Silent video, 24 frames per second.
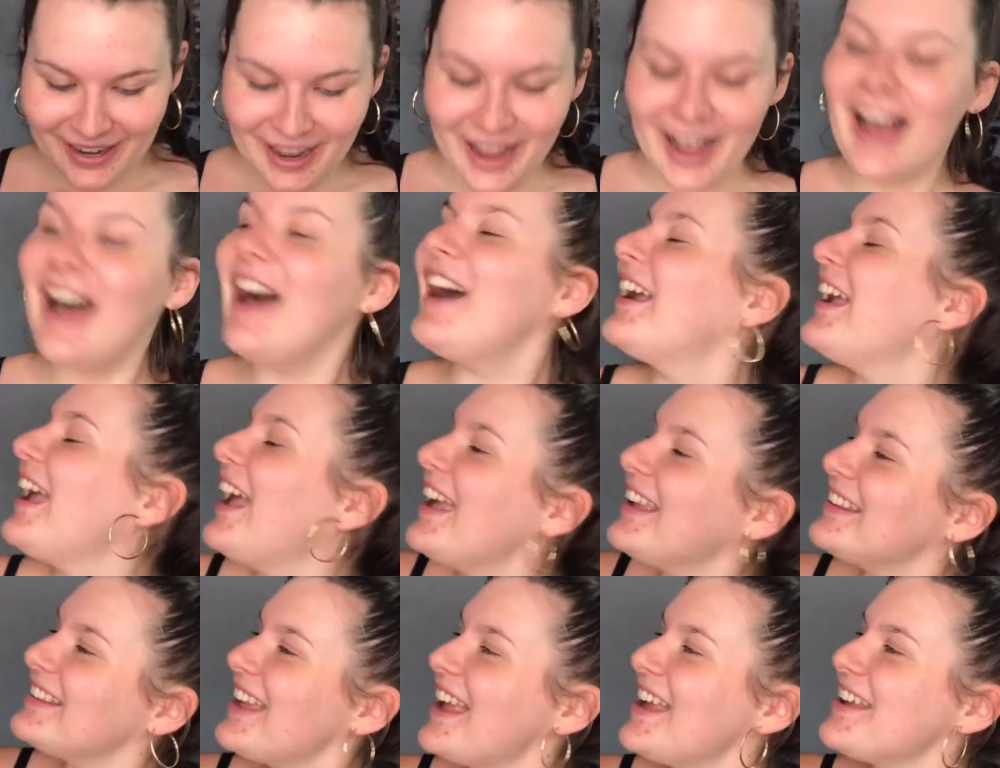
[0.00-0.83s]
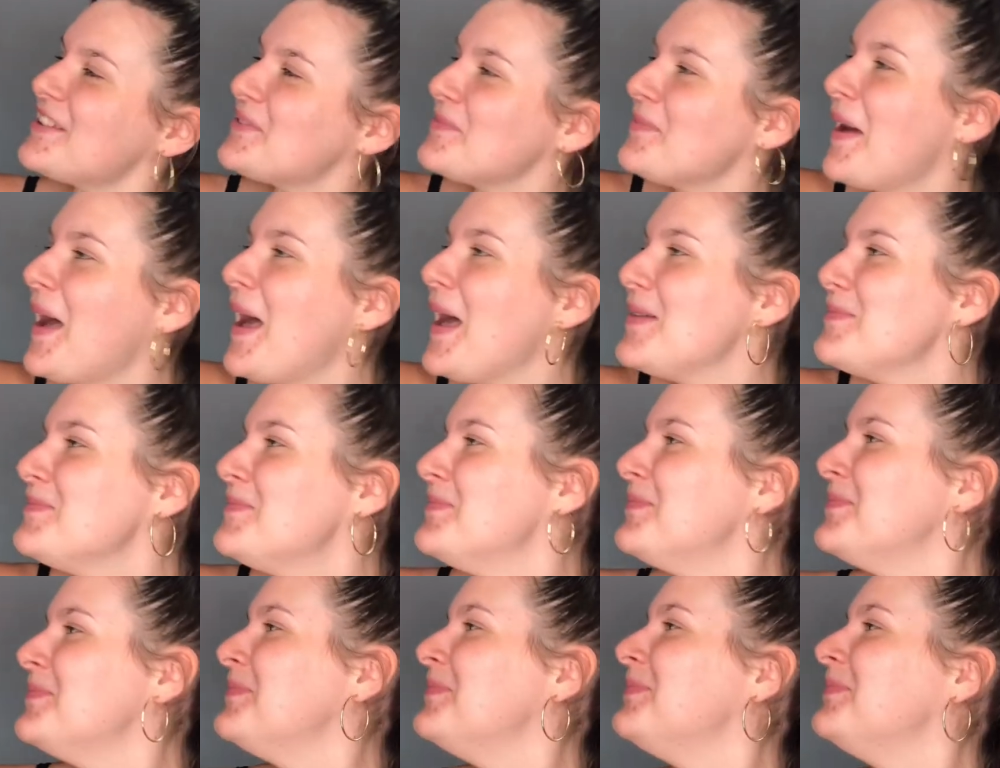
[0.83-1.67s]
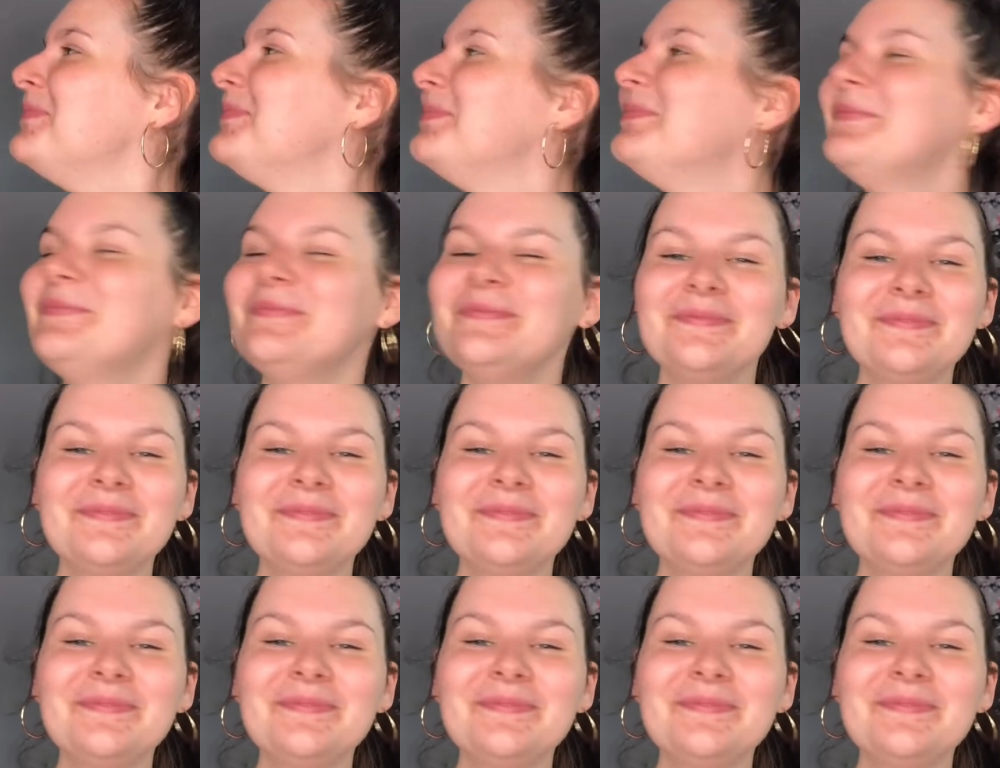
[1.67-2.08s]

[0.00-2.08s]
Okay, thanks, Mom. You're welcome.